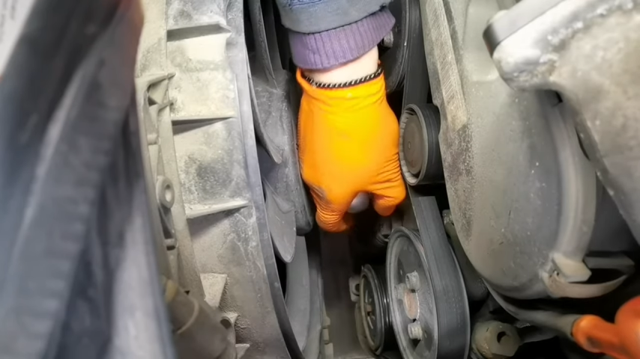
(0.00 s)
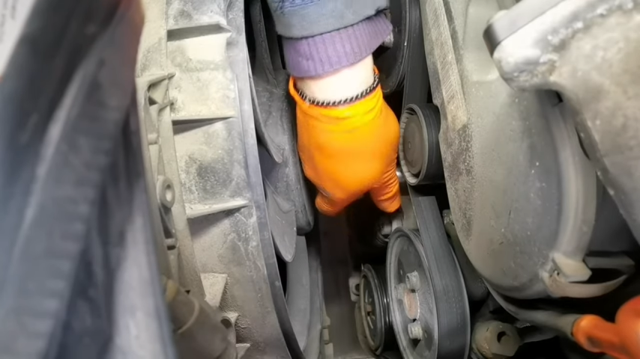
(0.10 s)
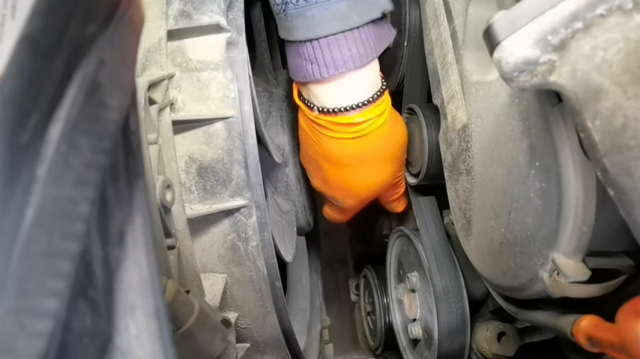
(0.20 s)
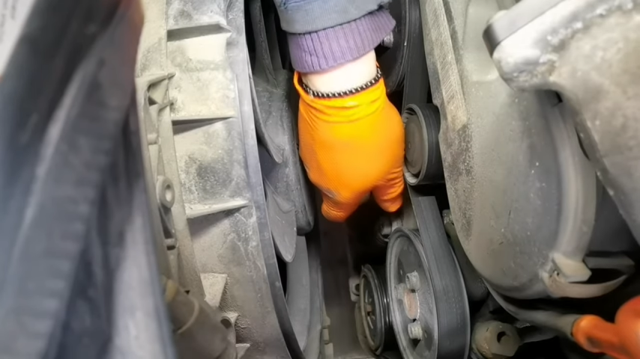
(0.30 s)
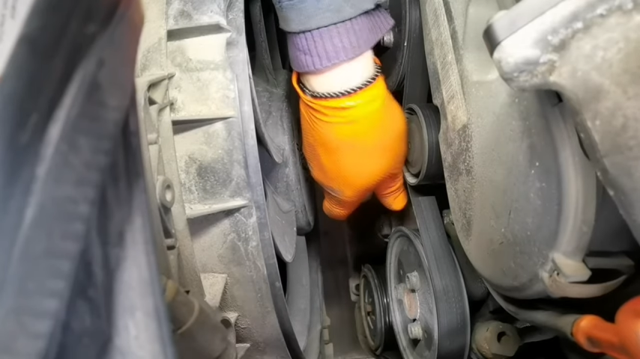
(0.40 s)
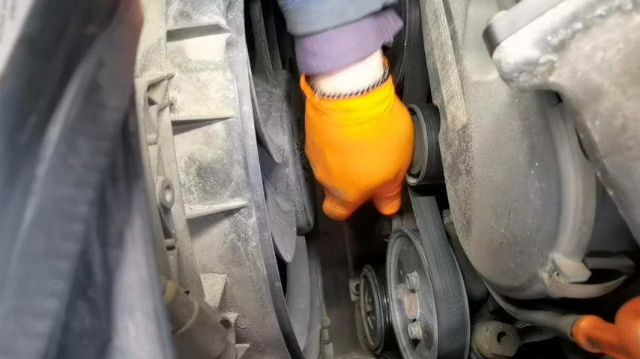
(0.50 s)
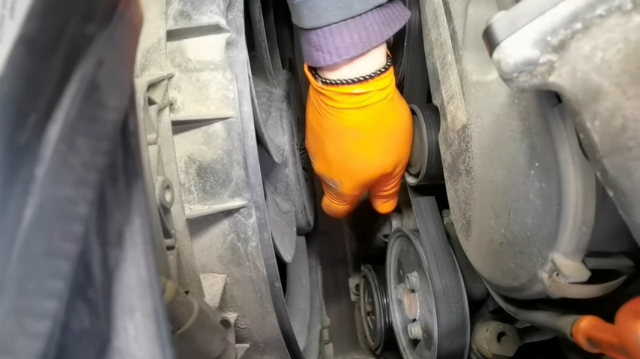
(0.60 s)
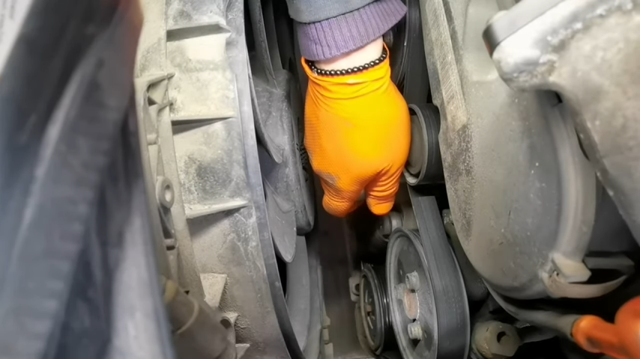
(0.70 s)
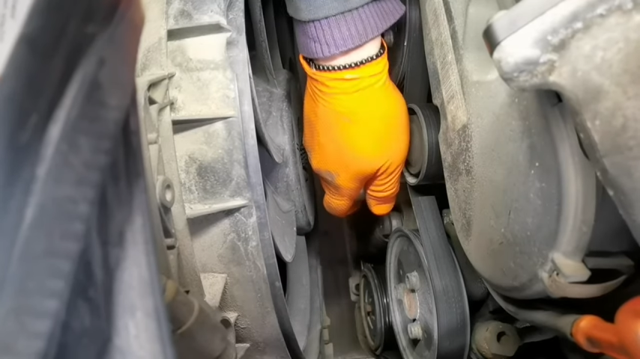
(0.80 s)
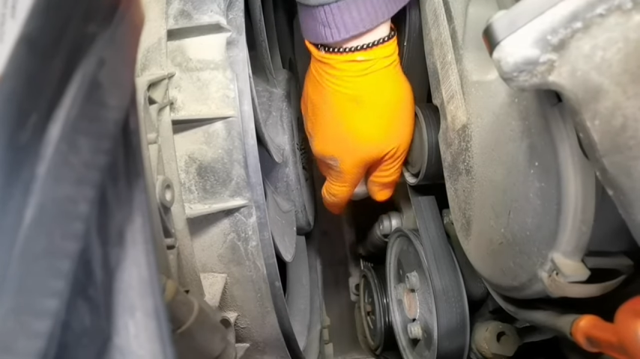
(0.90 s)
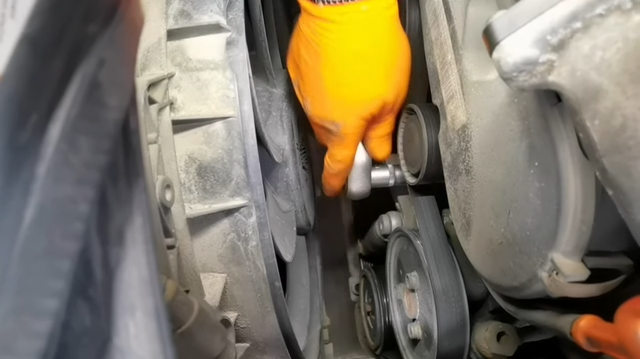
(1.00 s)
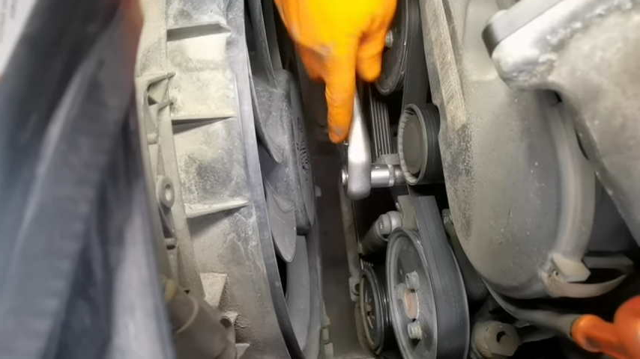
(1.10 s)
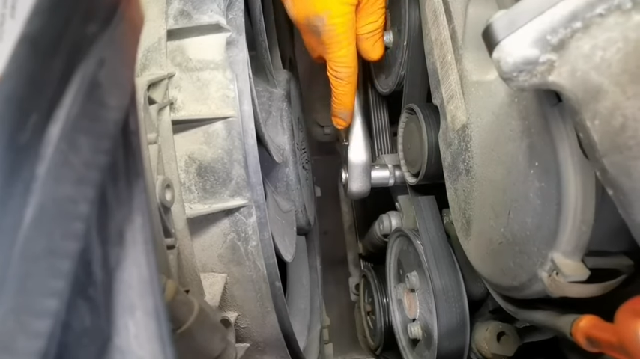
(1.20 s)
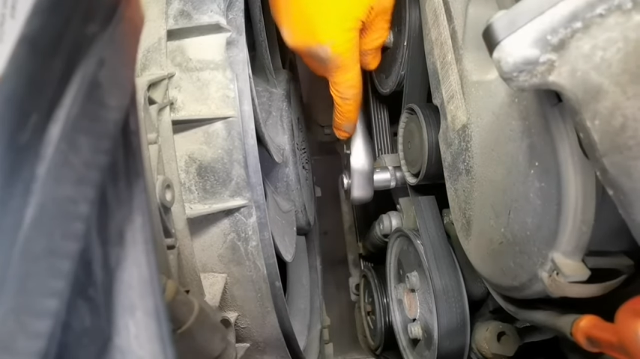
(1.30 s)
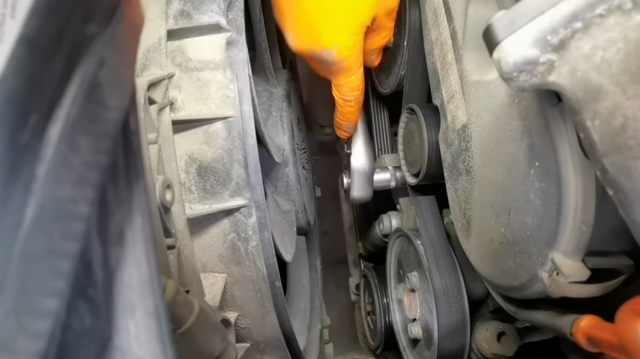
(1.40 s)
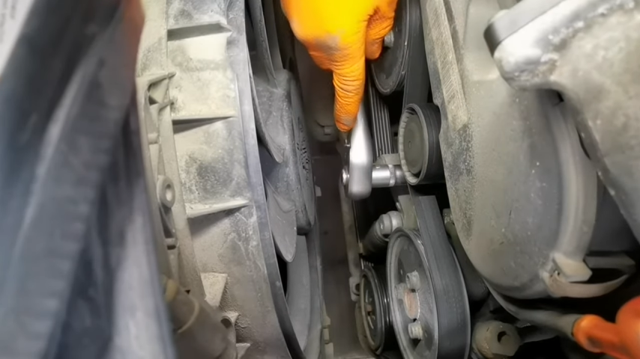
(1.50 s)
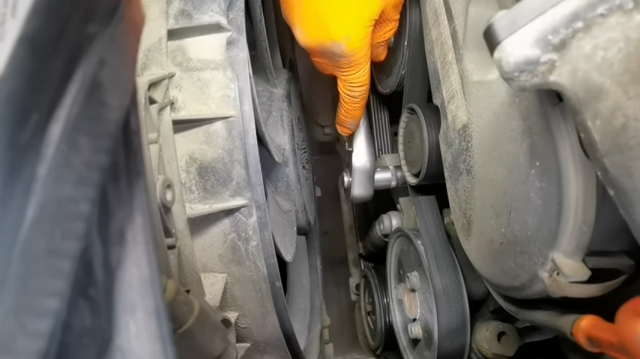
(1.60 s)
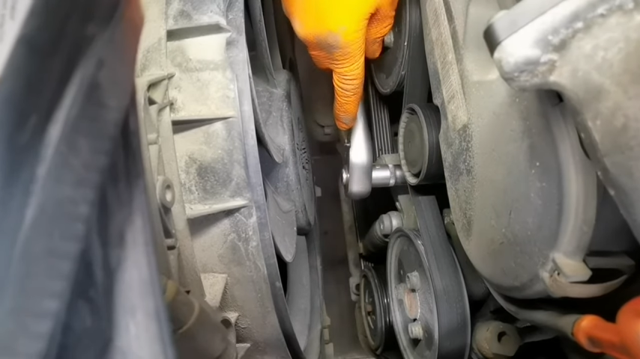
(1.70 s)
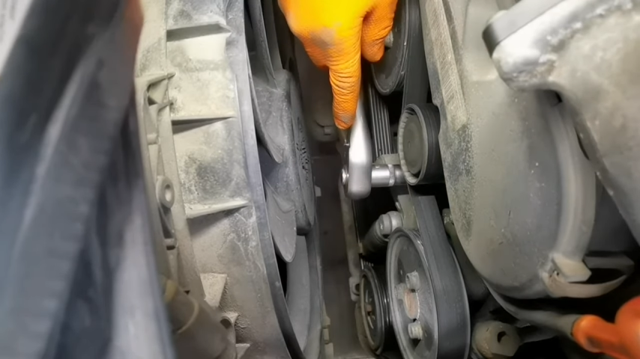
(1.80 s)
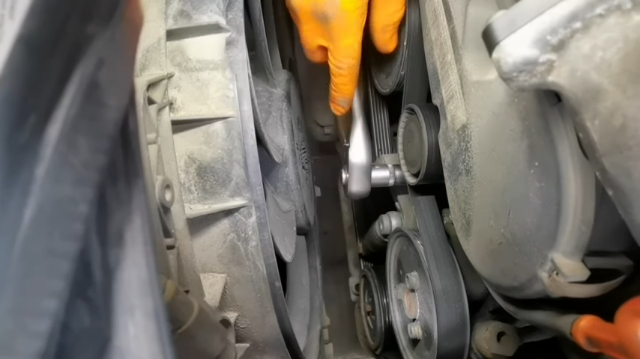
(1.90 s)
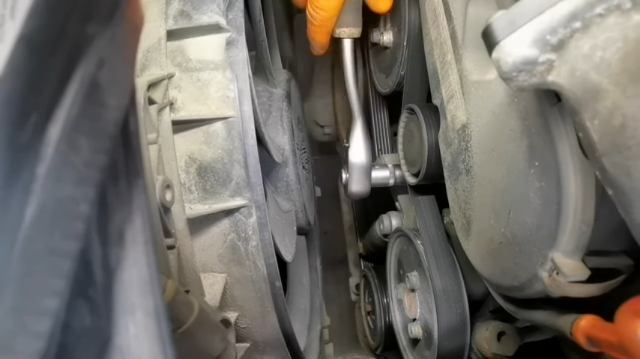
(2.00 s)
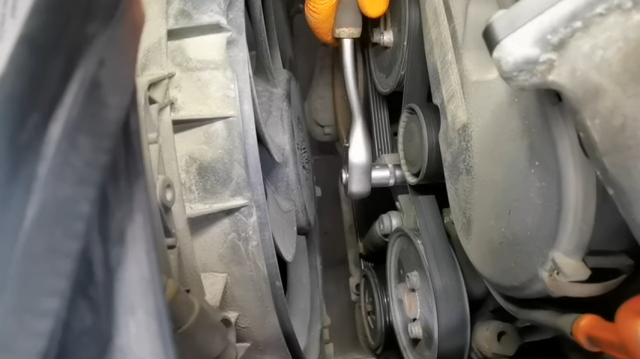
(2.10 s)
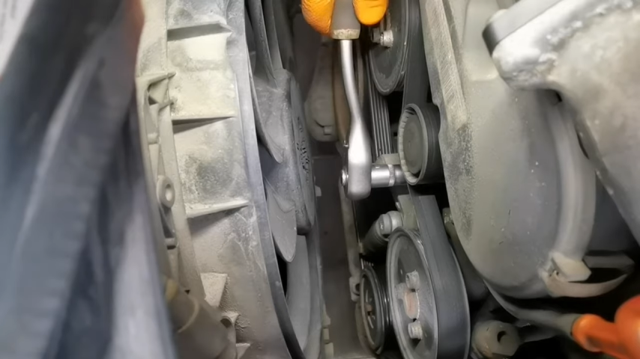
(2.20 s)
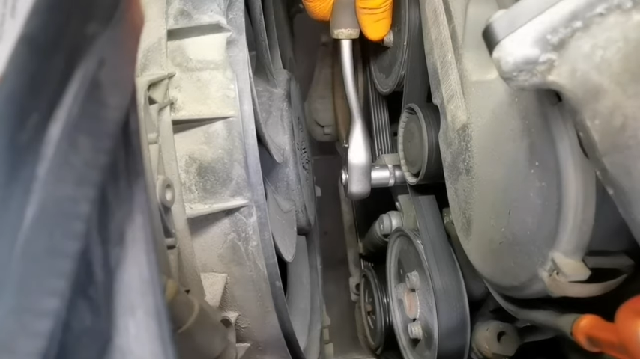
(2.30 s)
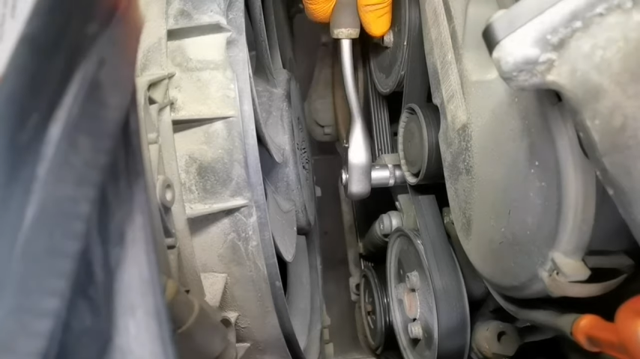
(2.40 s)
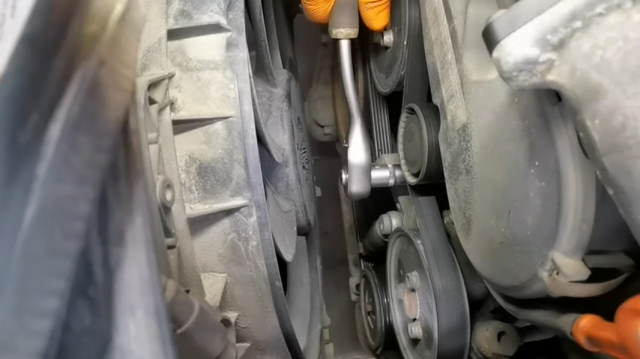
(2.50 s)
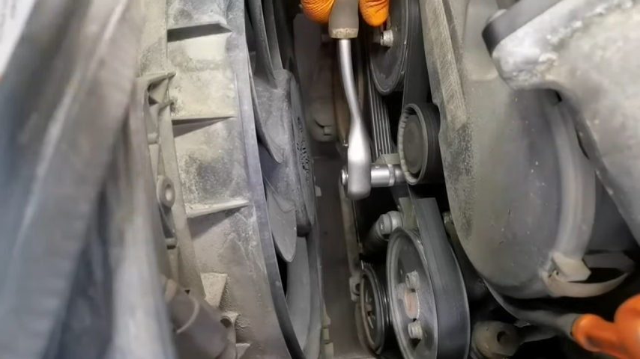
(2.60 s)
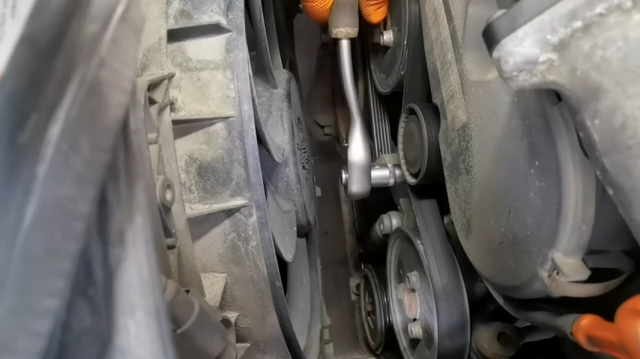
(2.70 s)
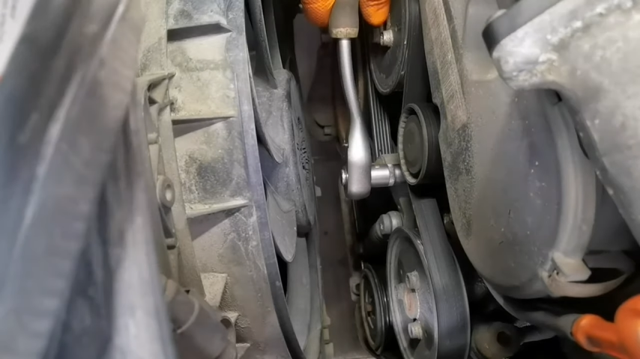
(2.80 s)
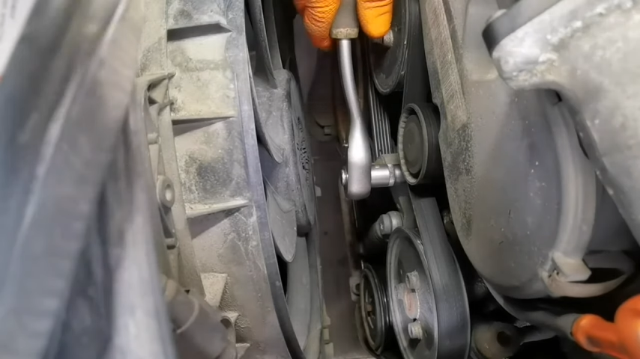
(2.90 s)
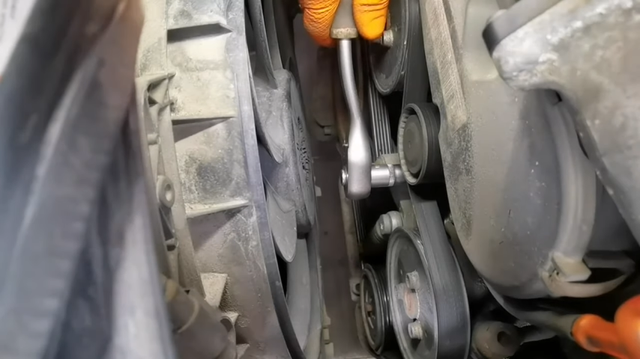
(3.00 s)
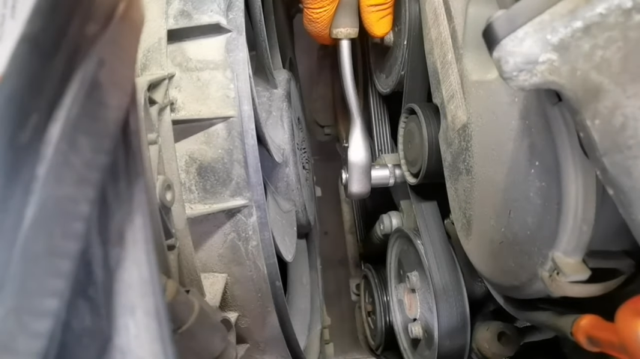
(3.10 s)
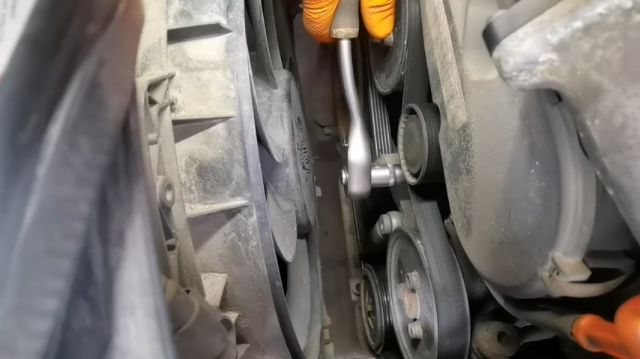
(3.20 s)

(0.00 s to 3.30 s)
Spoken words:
(no speaker visible)